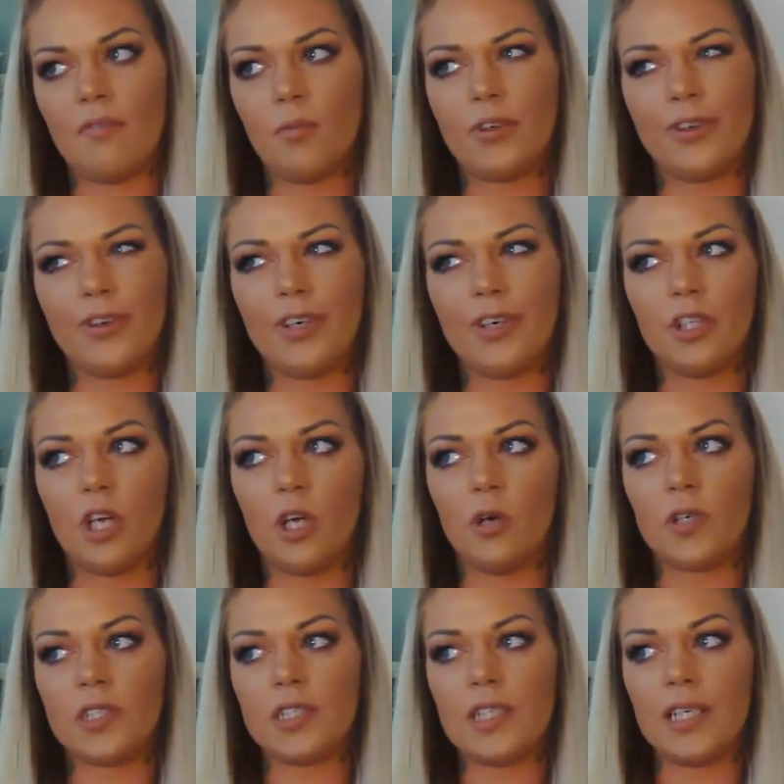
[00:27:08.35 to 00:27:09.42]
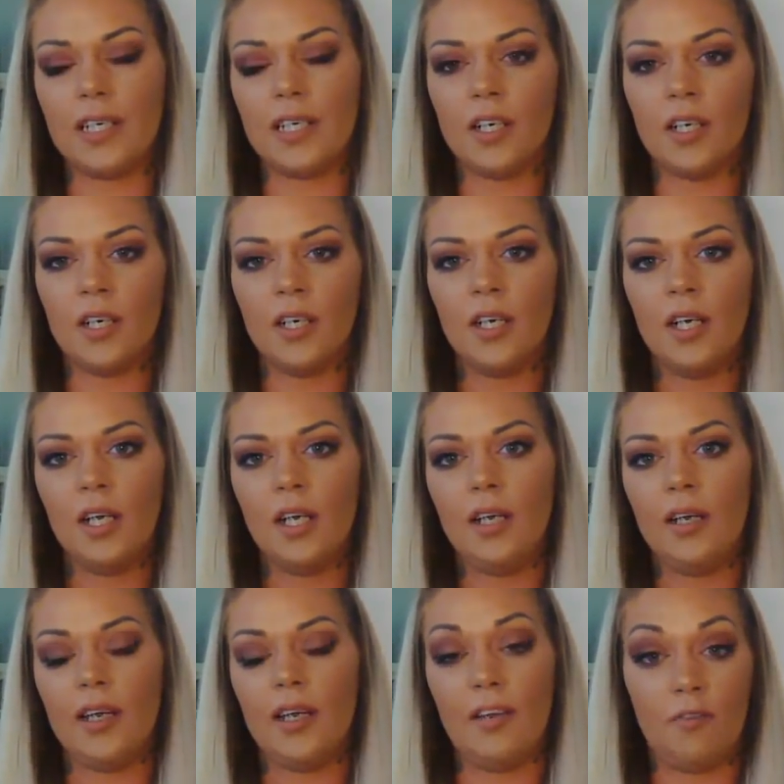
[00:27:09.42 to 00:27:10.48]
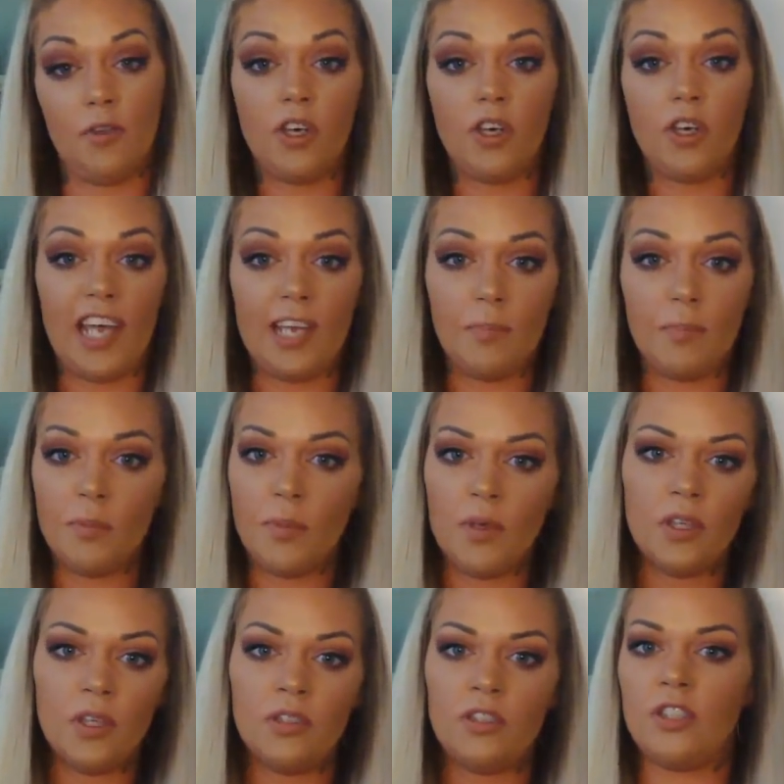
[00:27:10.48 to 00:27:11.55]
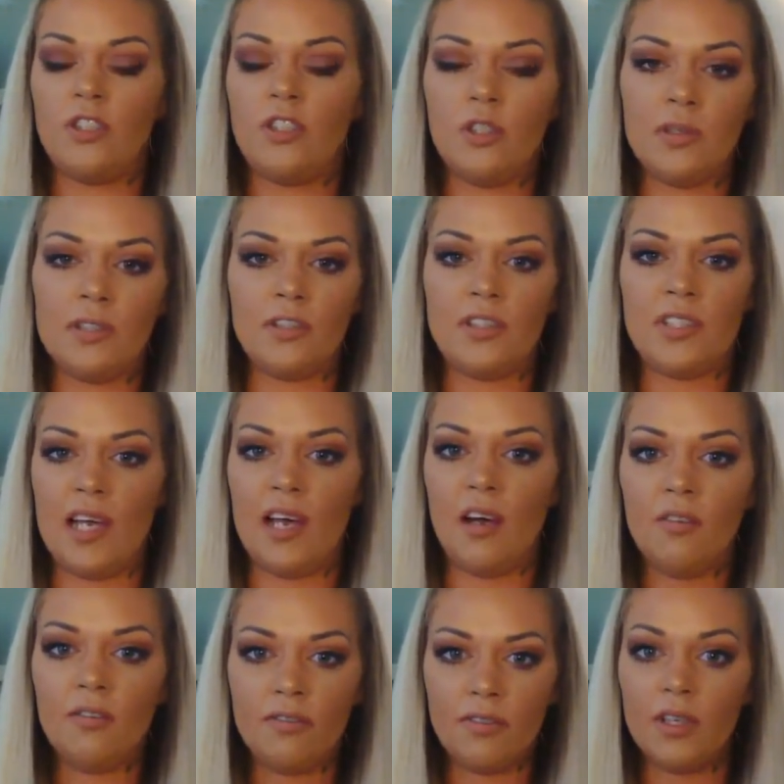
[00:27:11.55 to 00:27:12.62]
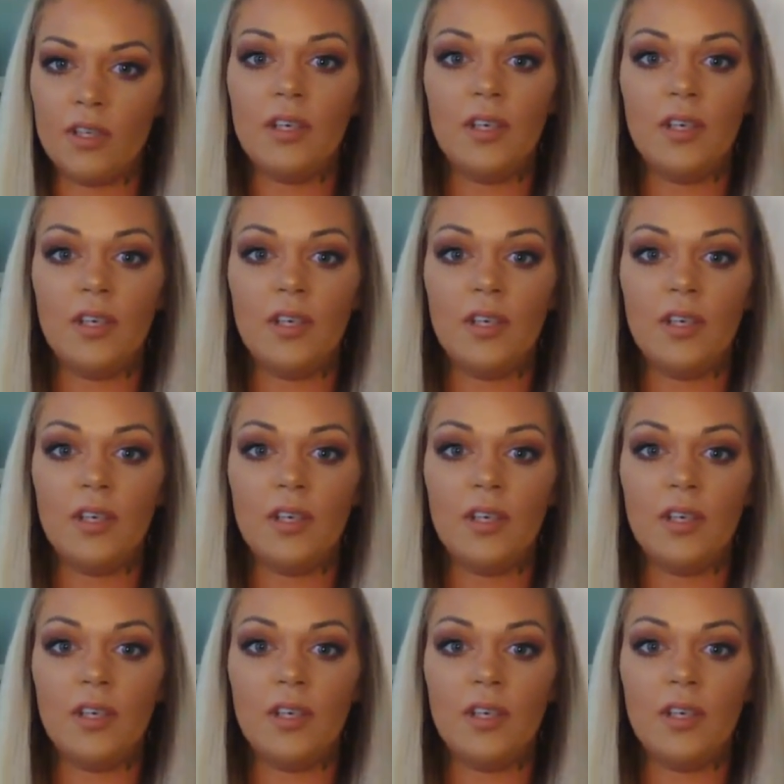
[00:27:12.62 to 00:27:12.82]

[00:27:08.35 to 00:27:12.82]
And when you're in a lower tier, if you're capable, just do it yourself.